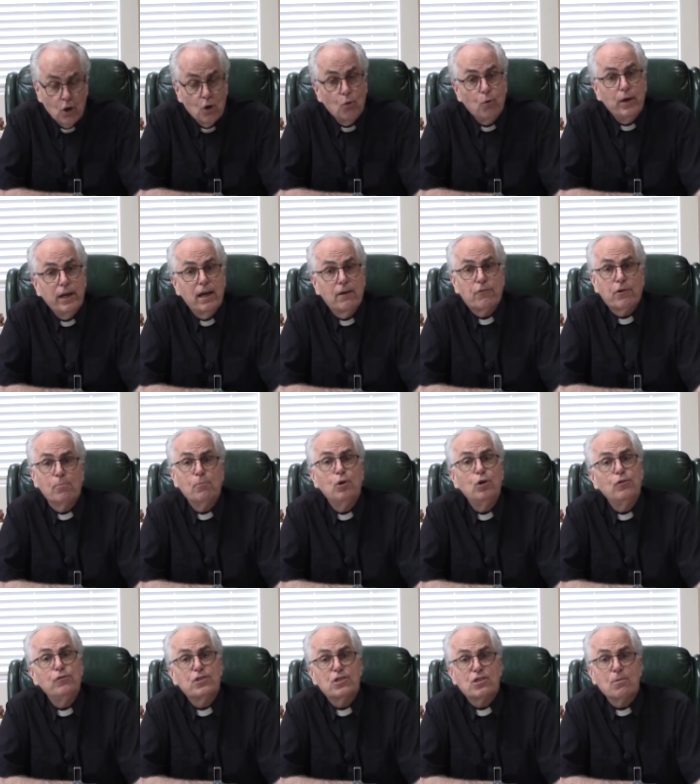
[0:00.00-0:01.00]
We have
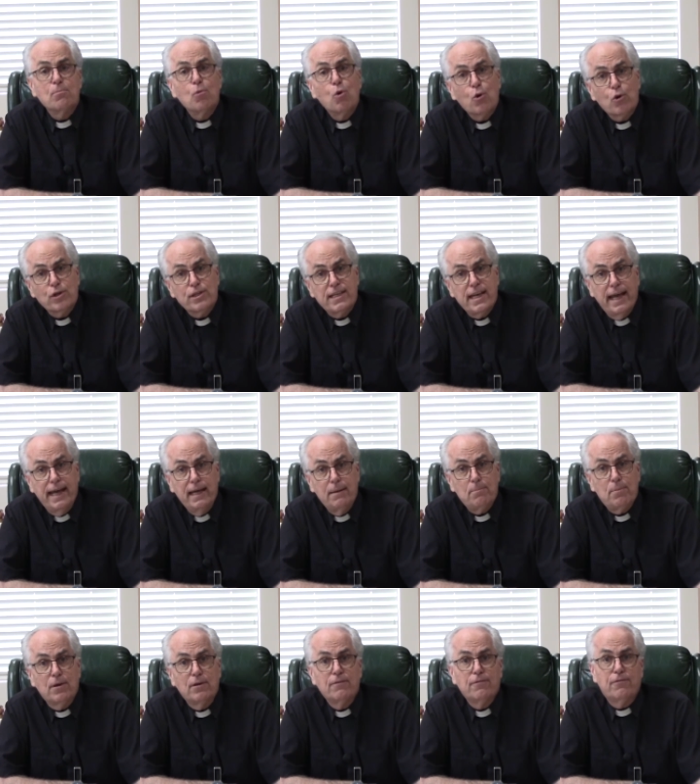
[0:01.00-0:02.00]
removed some more
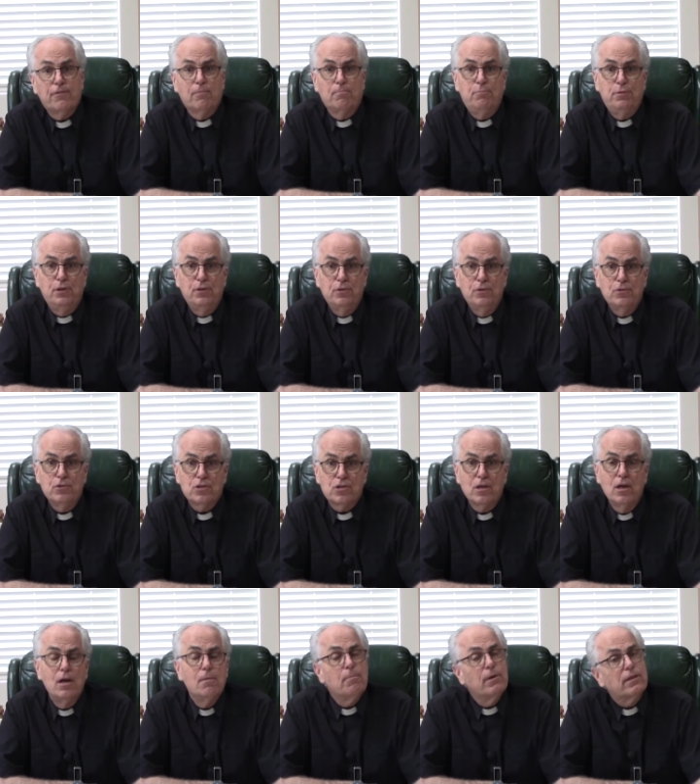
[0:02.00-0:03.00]
tape from pews,
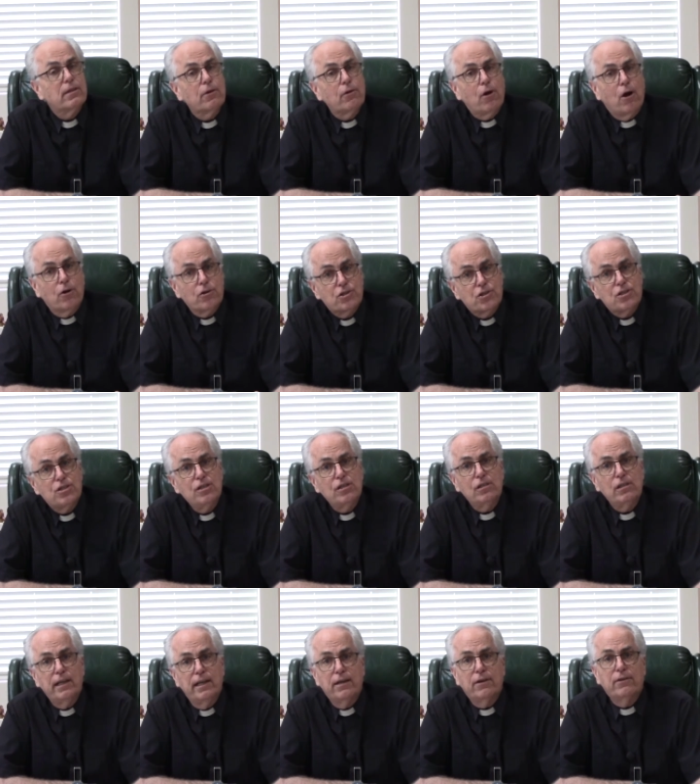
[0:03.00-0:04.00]
but there are
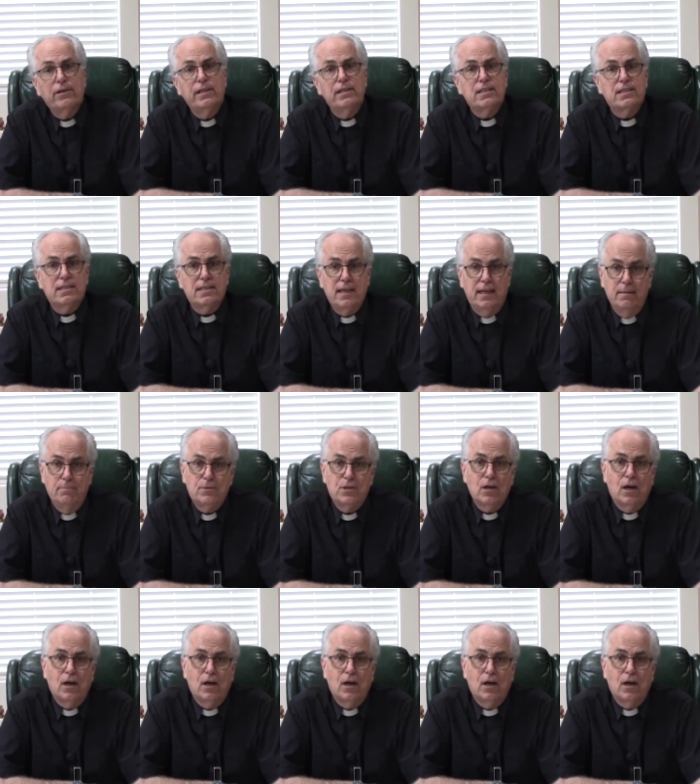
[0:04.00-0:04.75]
still areas taped